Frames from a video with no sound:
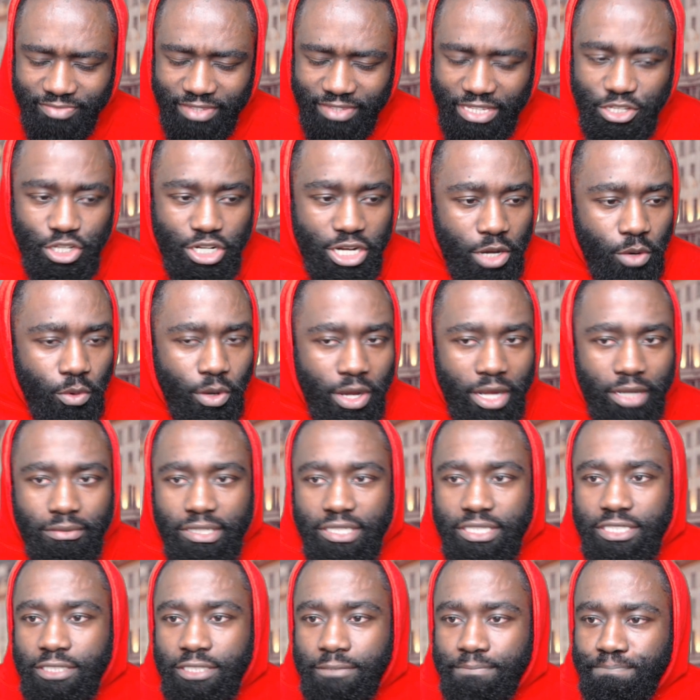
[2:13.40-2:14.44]
you know what?
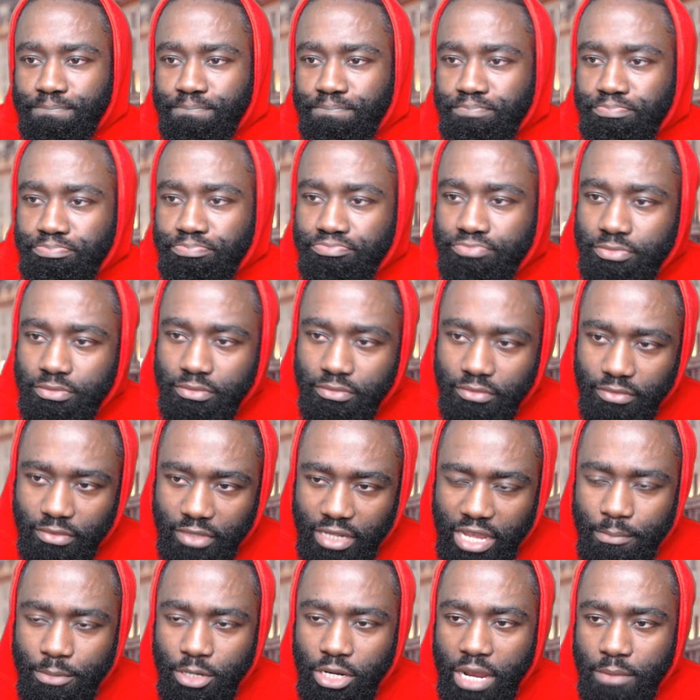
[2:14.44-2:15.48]
Listen,
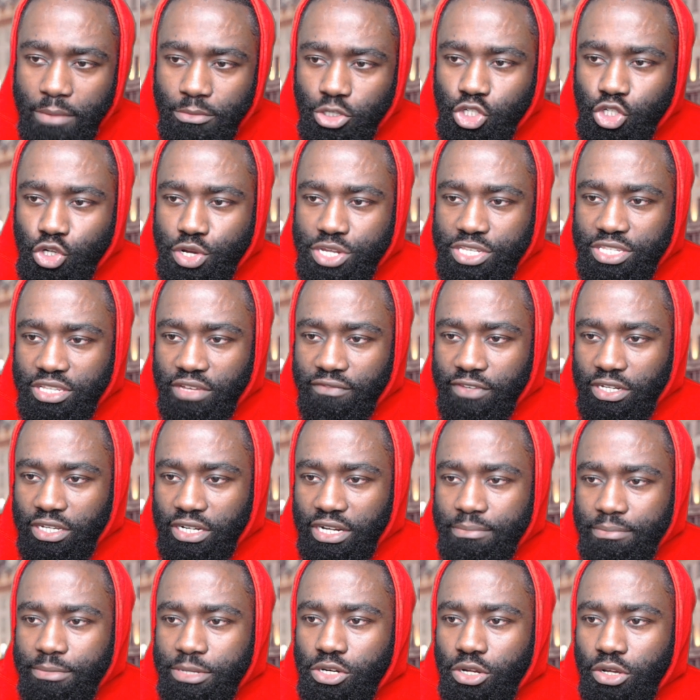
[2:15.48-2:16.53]
I'm gonna I'm gonna show you something.
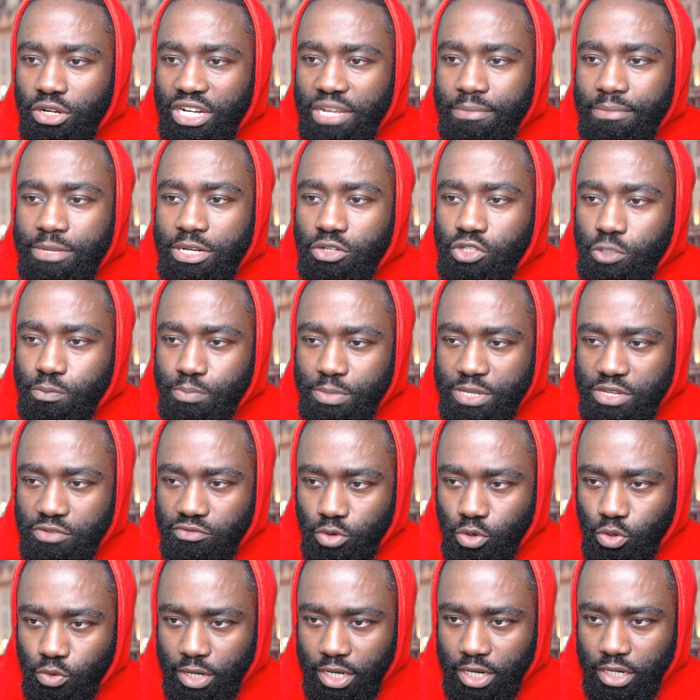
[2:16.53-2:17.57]
Let me not let me not speak
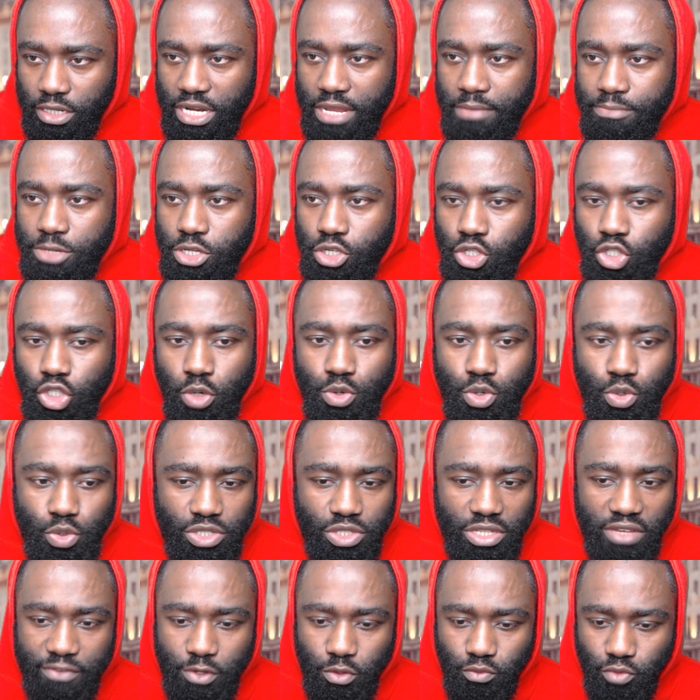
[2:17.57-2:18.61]
real quick. Let me show you
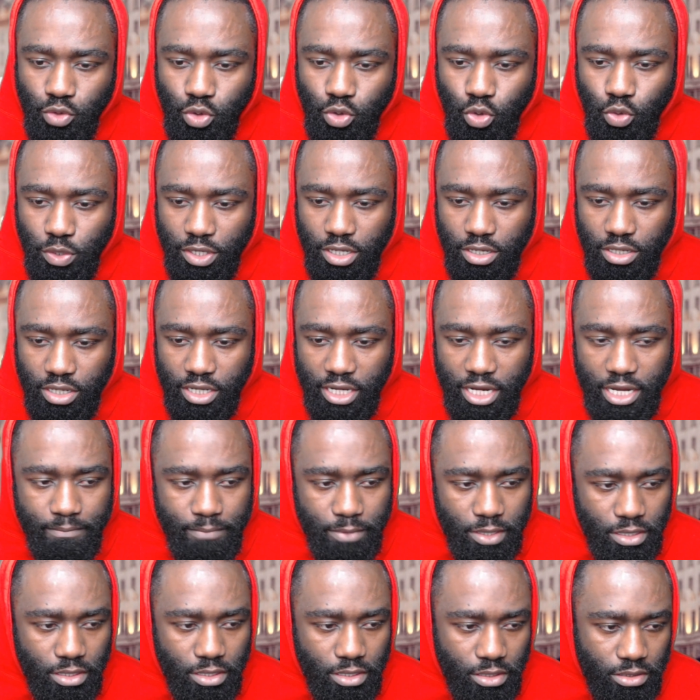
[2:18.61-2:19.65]
something real quick, okay?
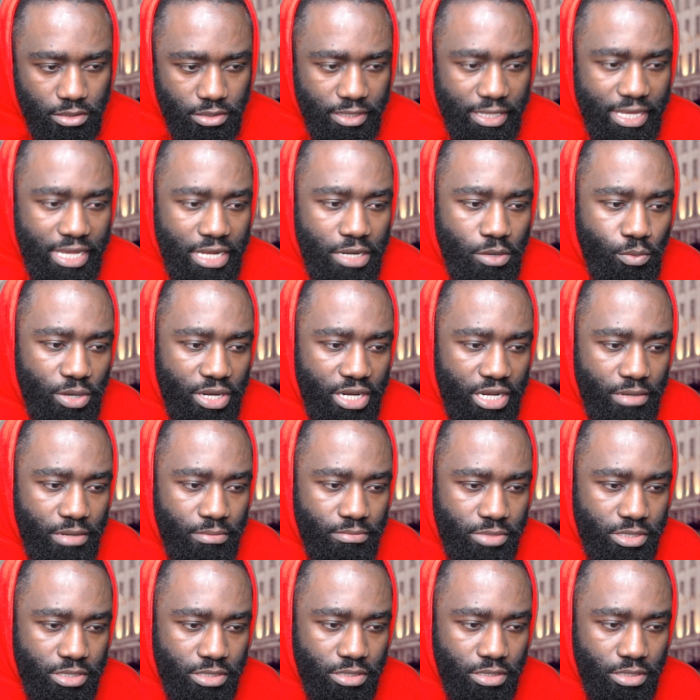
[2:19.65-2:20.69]
Stella
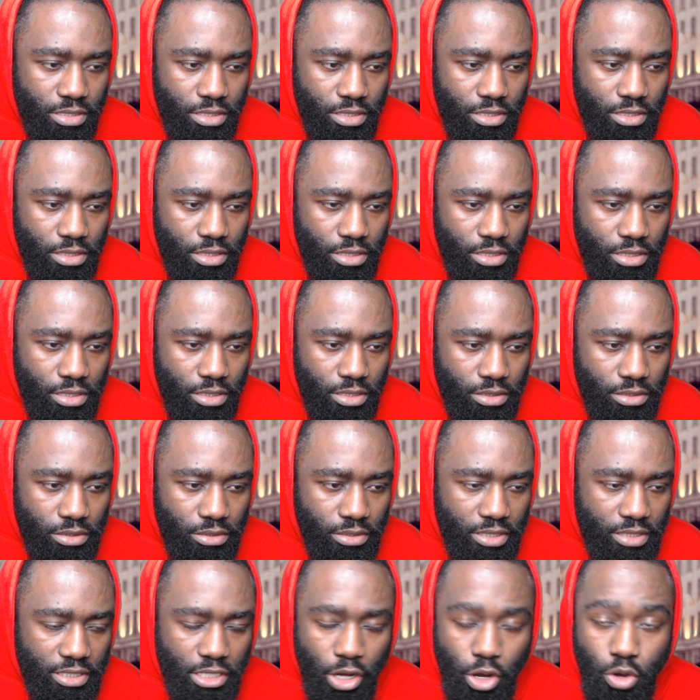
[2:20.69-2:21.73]
Williams
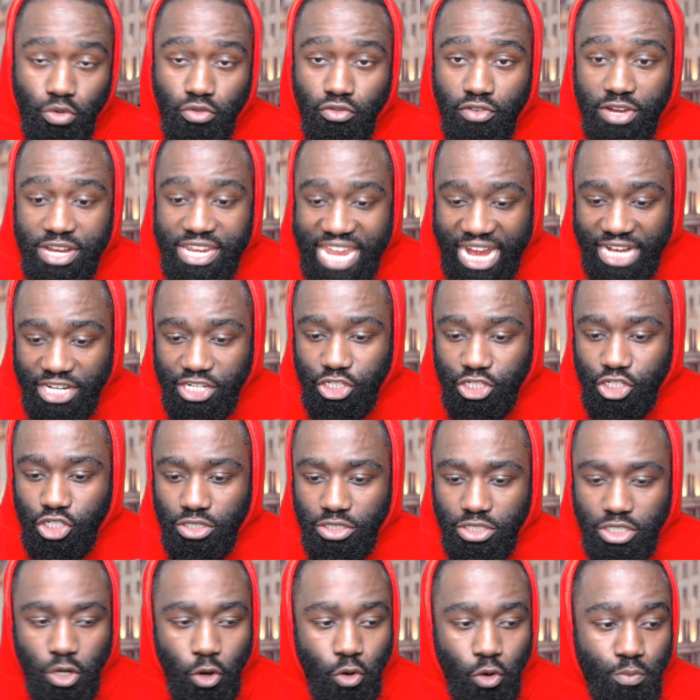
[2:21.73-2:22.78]
did her own
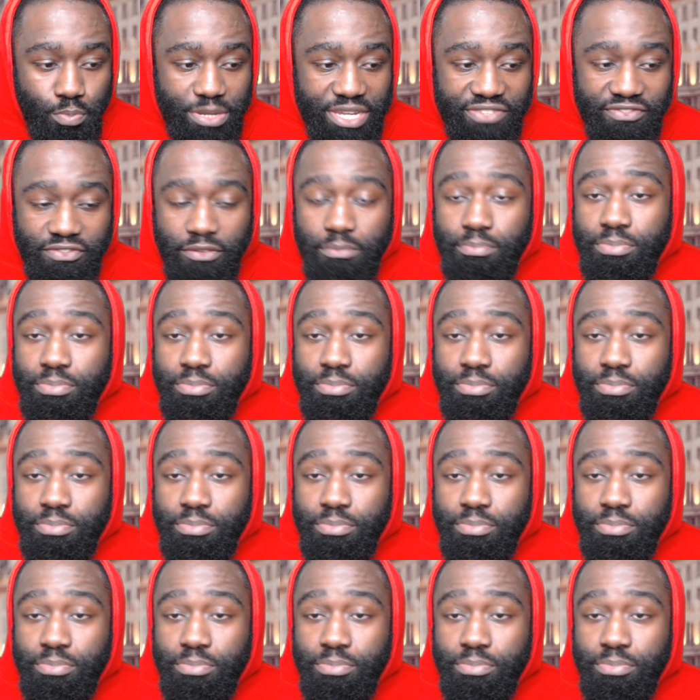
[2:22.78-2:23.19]
reaction to Obese to